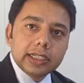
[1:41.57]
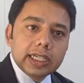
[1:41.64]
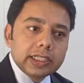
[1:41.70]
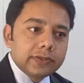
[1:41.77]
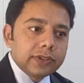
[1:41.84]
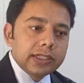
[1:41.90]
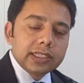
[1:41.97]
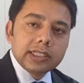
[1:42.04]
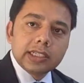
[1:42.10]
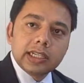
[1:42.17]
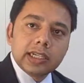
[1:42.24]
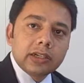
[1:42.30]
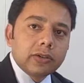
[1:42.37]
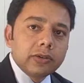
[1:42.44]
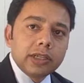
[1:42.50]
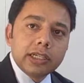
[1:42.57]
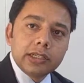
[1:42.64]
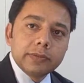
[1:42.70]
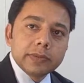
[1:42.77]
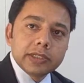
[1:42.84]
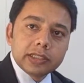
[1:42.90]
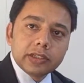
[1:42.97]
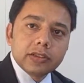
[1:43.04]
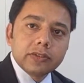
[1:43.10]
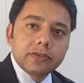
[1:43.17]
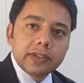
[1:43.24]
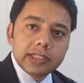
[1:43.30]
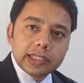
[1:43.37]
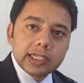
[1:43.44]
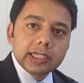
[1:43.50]
as well as around 80% of
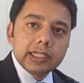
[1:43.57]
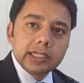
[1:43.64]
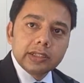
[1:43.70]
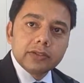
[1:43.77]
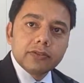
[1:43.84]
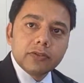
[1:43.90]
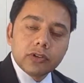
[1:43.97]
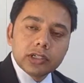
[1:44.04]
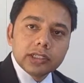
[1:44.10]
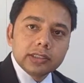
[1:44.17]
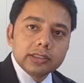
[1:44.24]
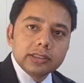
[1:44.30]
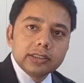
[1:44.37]
recycling of water.